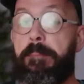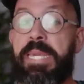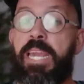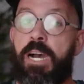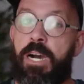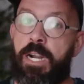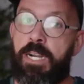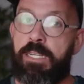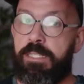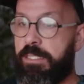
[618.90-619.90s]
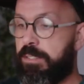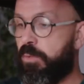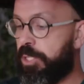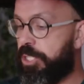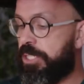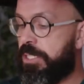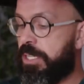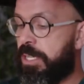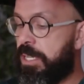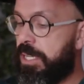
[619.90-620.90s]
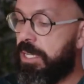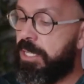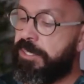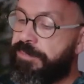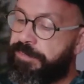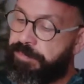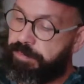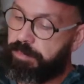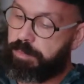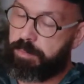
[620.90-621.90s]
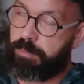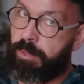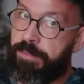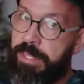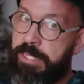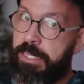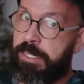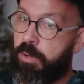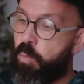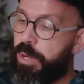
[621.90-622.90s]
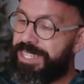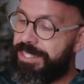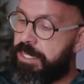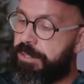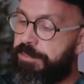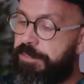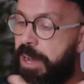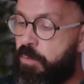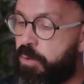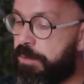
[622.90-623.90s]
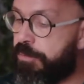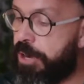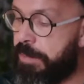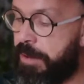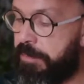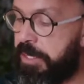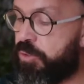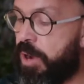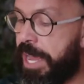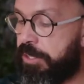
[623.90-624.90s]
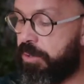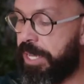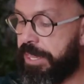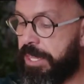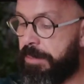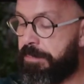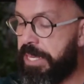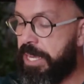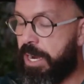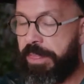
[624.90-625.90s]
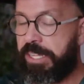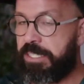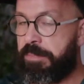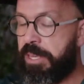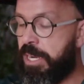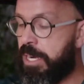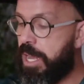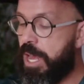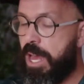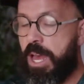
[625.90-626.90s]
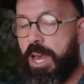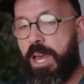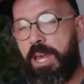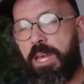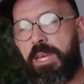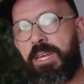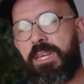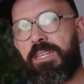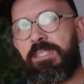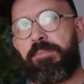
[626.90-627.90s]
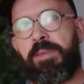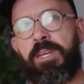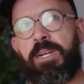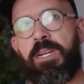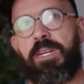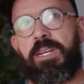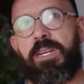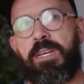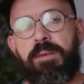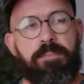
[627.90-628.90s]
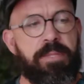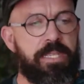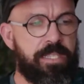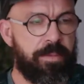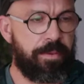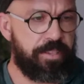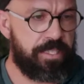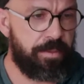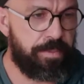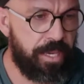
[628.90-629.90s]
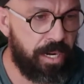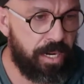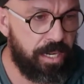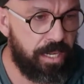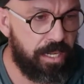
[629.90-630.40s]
PR, which is the Wizard 5-wheel frame. I've been trying to get the PR. I think it's the PR. Is it PR? Please tell me if it's the PR.